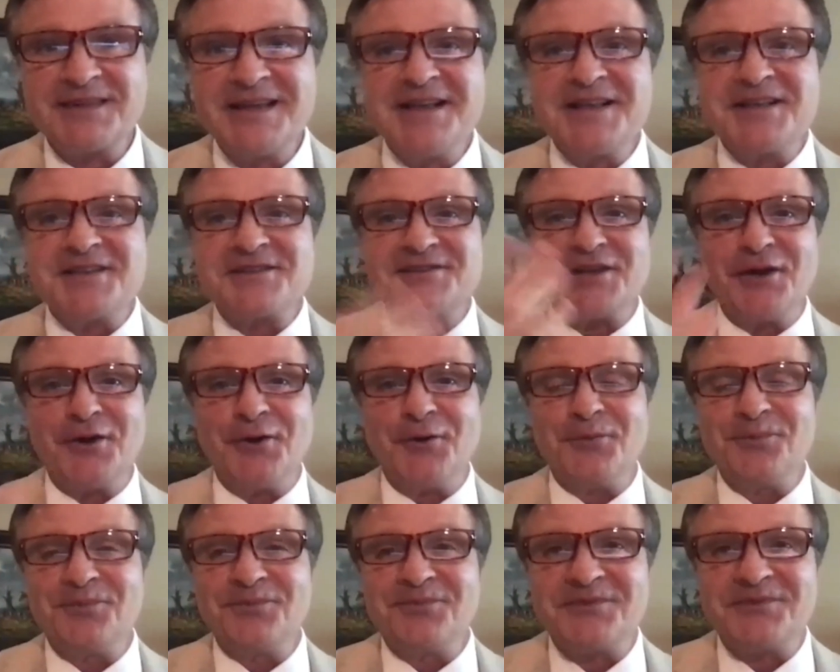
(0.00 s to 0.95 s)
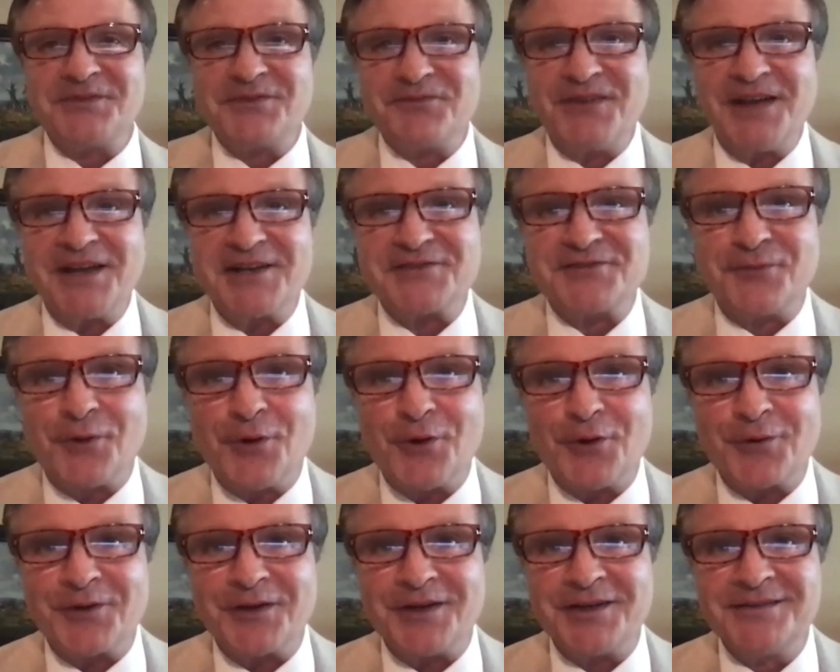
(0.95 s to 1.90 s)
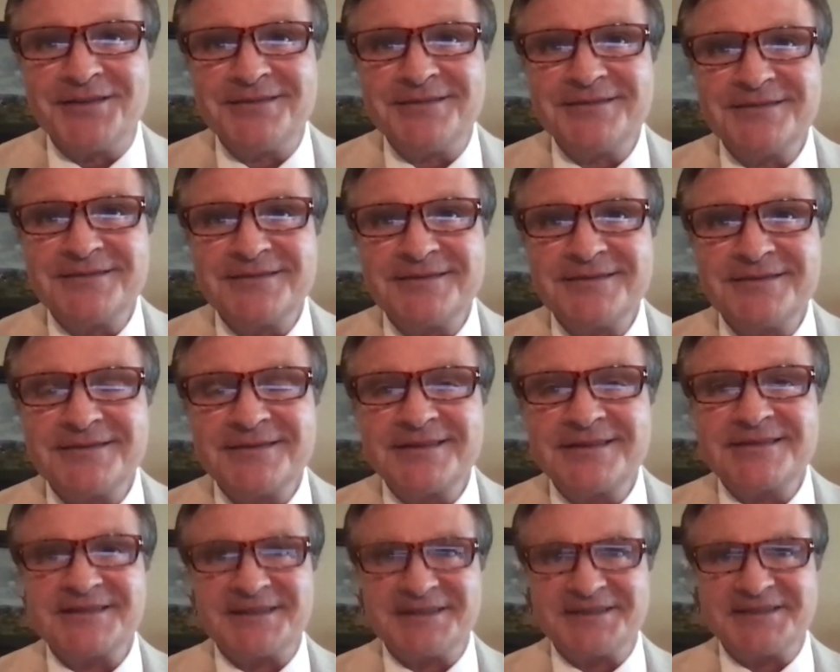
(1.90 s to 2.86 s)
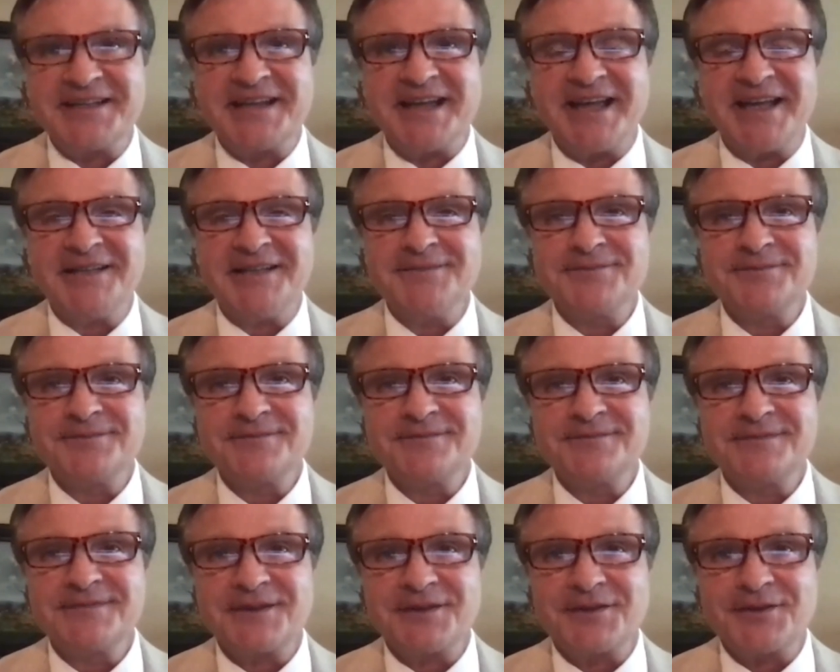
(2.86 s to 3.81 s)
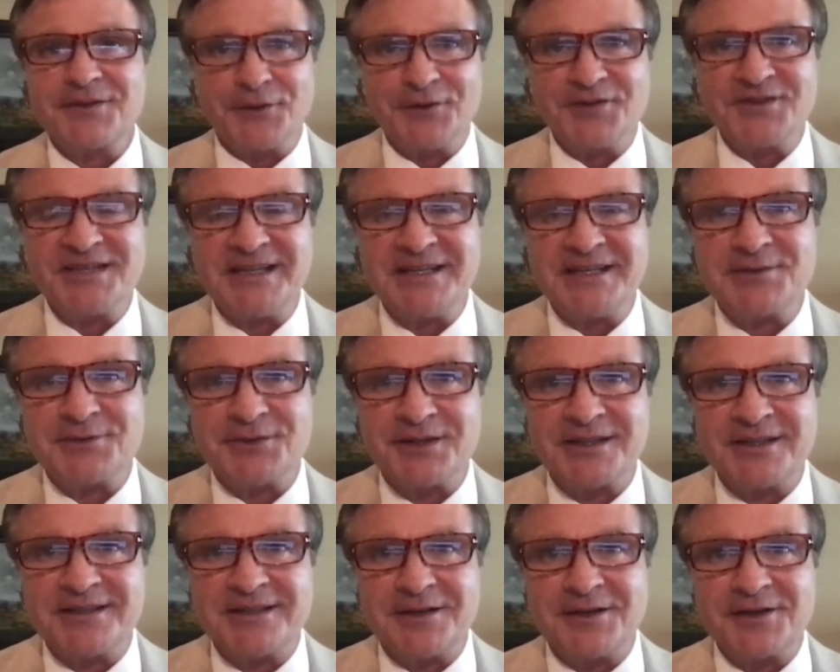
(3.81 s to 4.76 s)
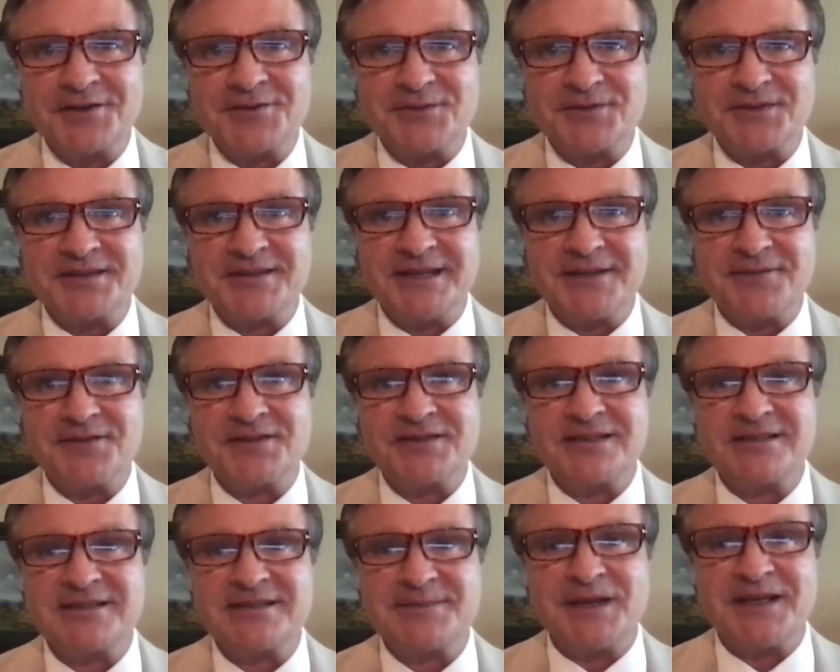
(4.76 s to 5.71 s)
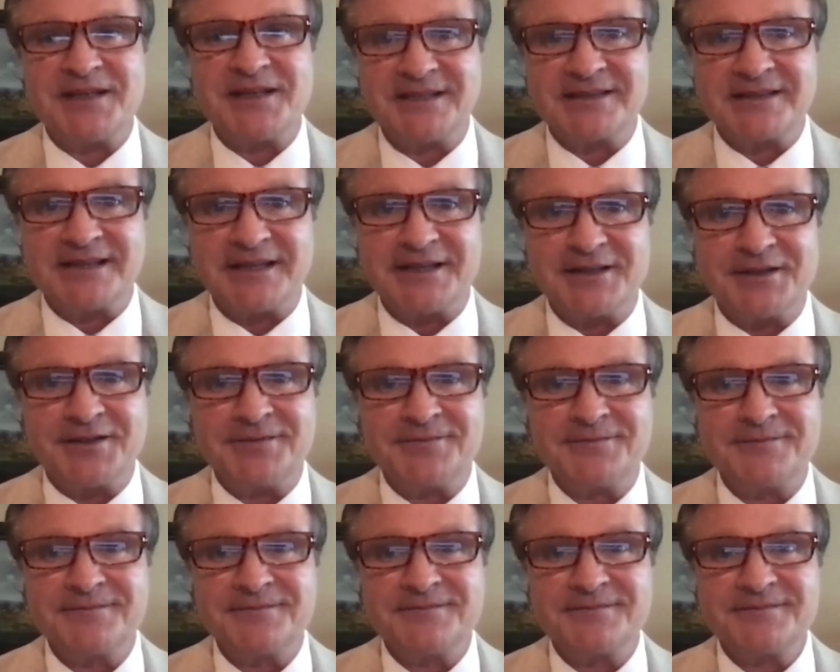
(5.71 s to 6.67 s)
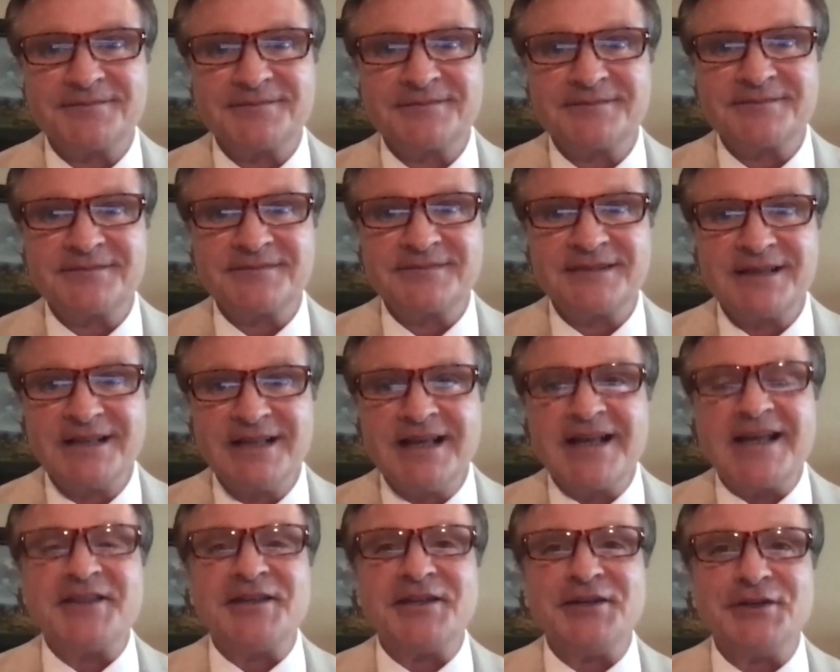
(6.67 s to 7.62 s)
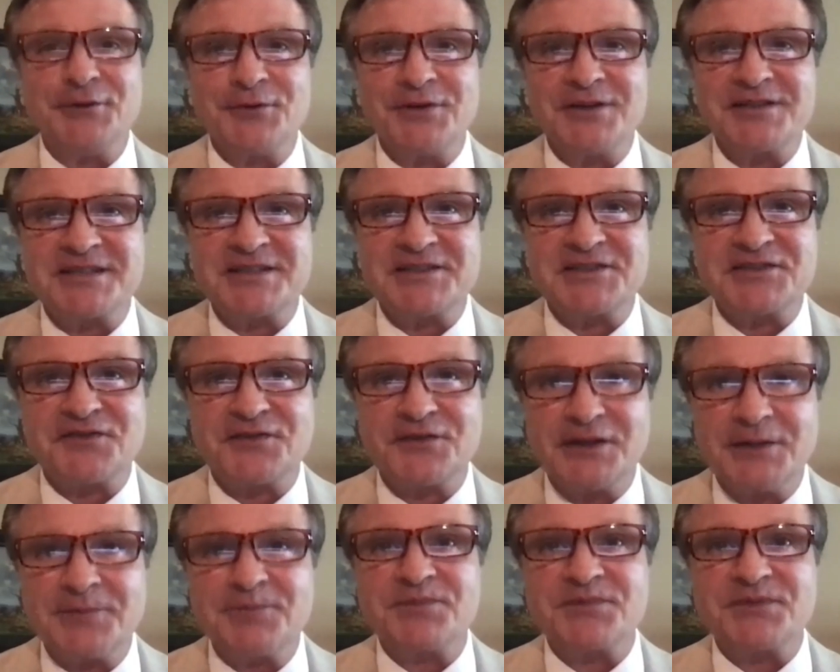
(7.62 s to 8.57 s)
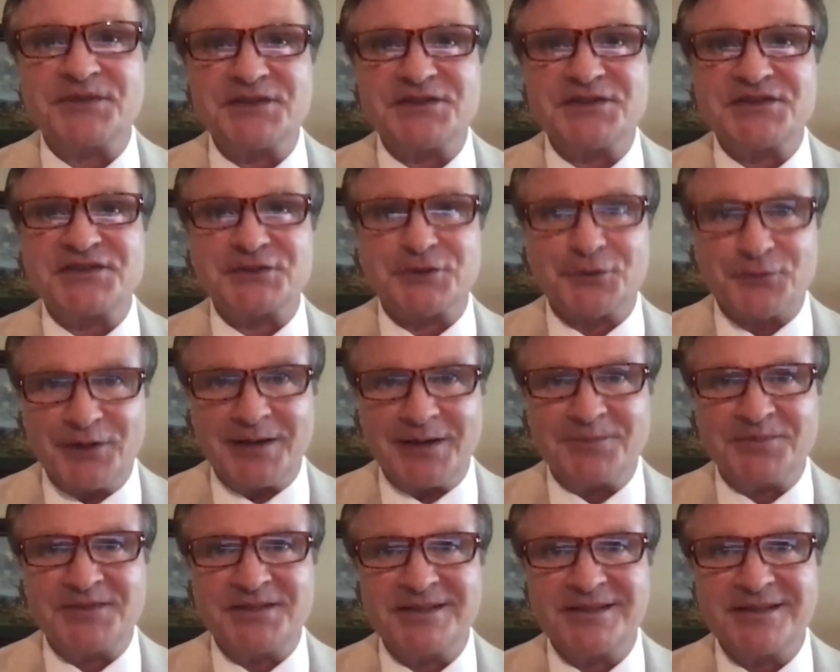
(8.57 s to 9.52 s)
So fast forward to today, $13 trillion worth of deficit spending later, and the US has flipped the script